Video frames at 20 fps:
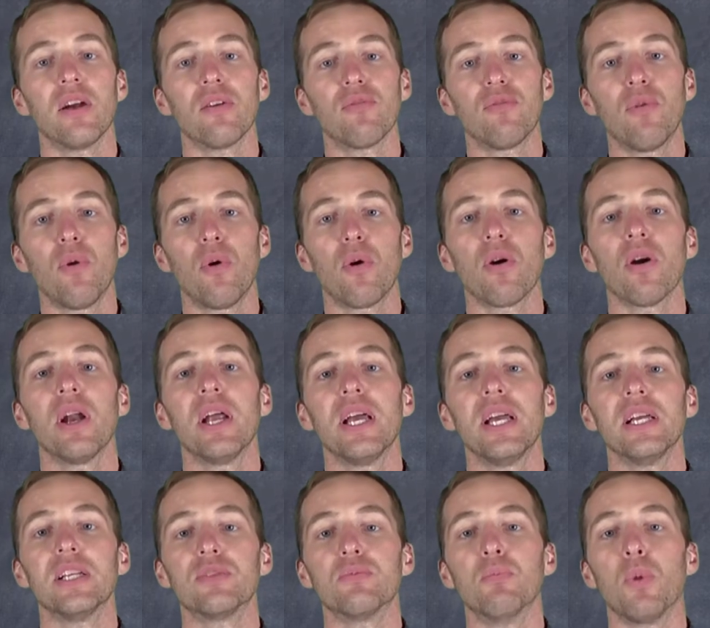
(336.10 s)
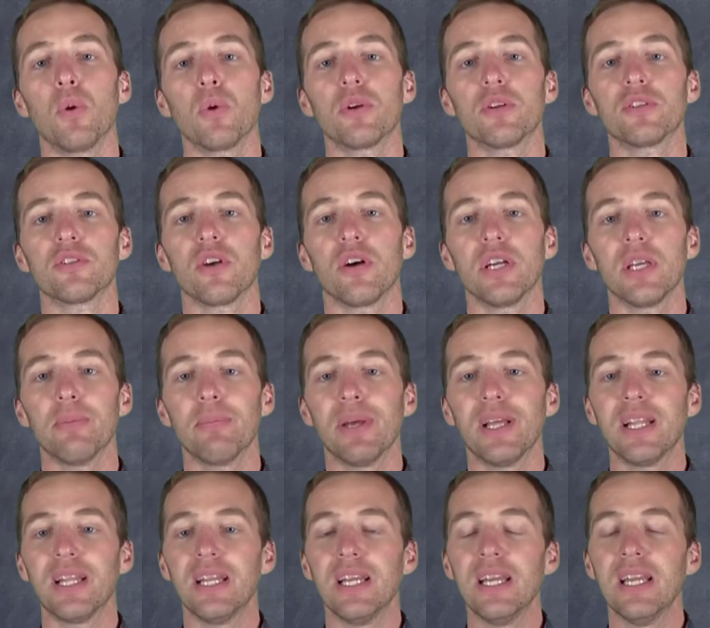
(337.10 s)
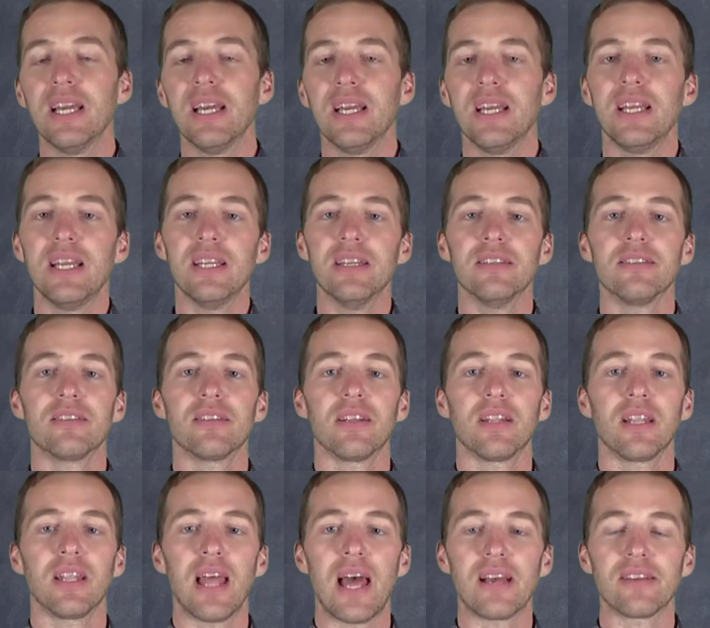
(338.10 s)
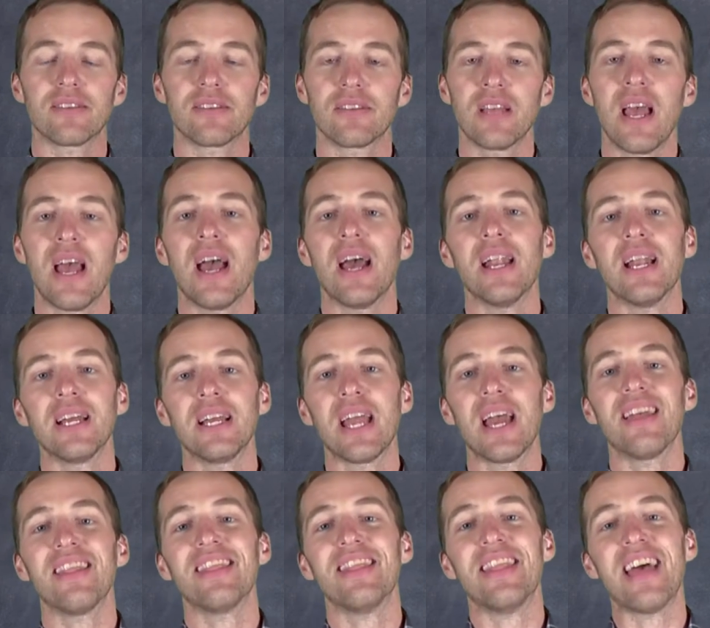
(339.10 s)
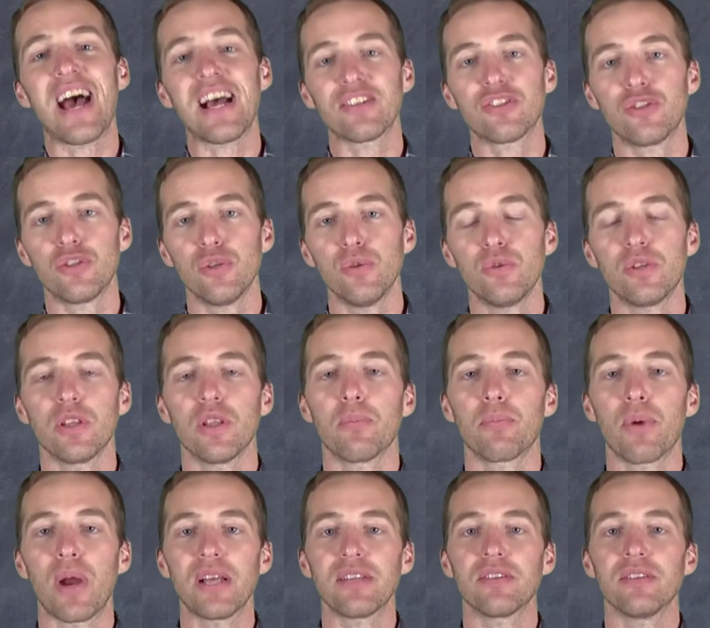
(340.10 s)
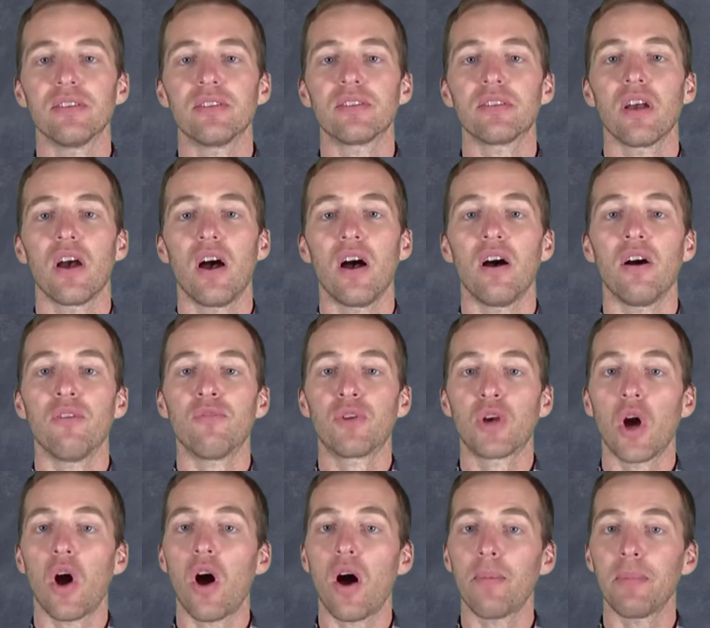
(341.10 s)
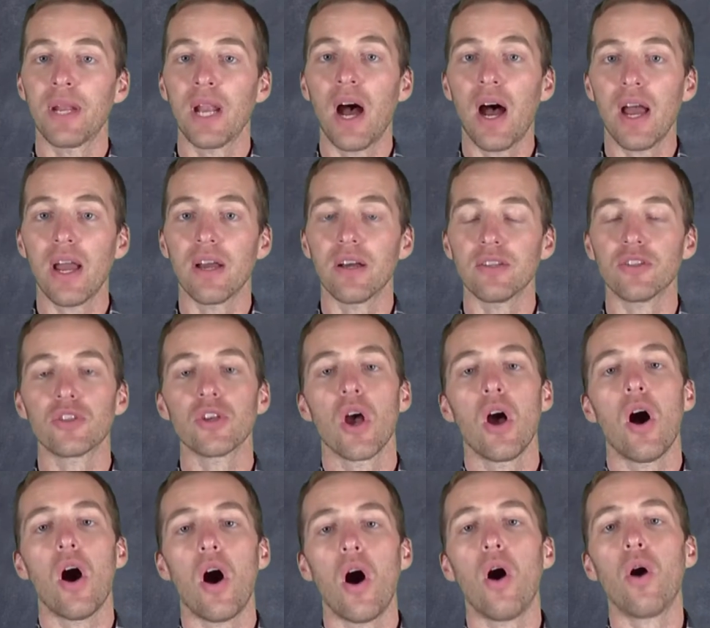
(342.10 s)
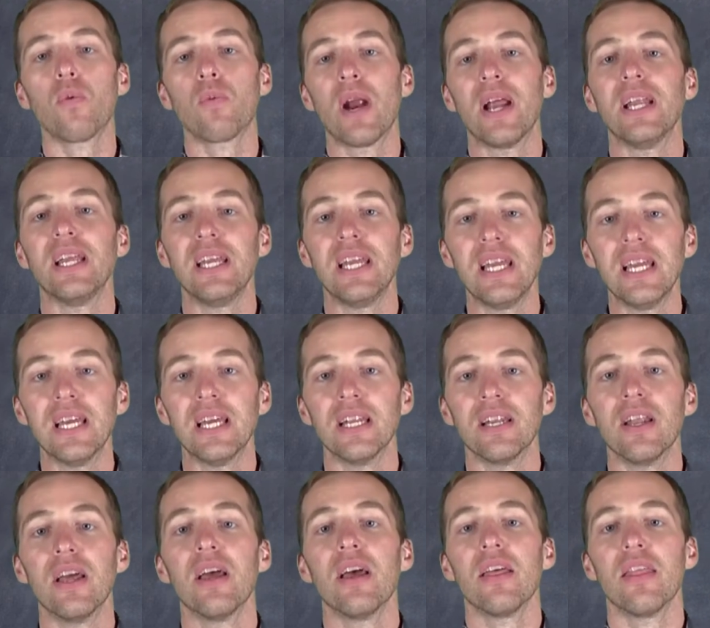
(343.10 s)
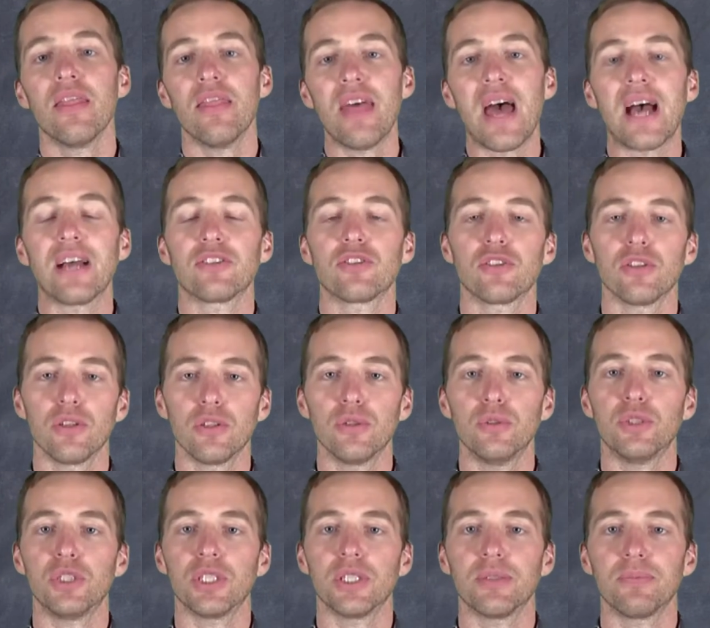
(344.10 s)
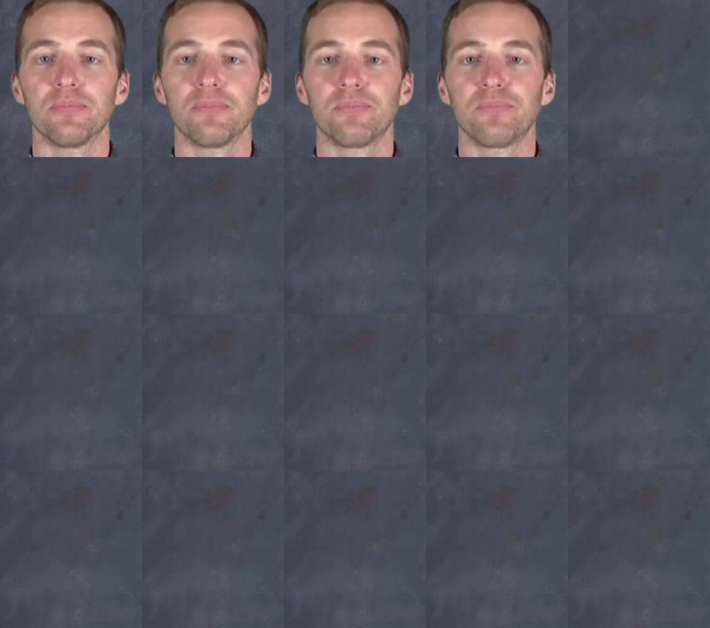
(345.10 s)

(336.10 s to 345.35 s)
Therefore, its molar solubility is less. And again, that's due to the presence of common ions already in that solution.